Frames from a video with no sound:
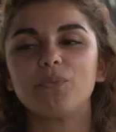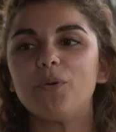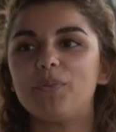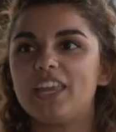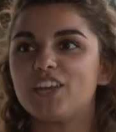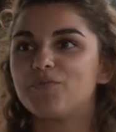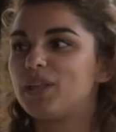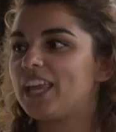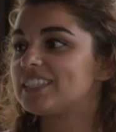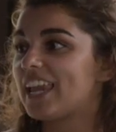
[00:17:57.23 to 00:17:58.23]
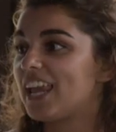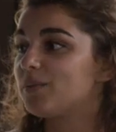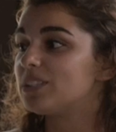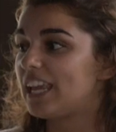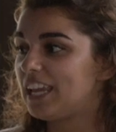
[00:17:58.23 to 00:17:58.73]
well-being of plants,
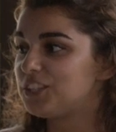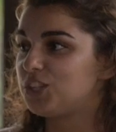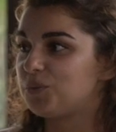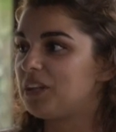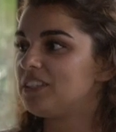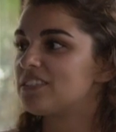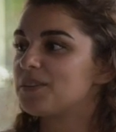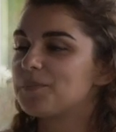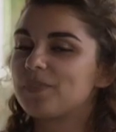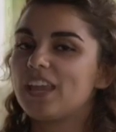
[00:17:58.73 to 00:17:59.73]
animals, and humans.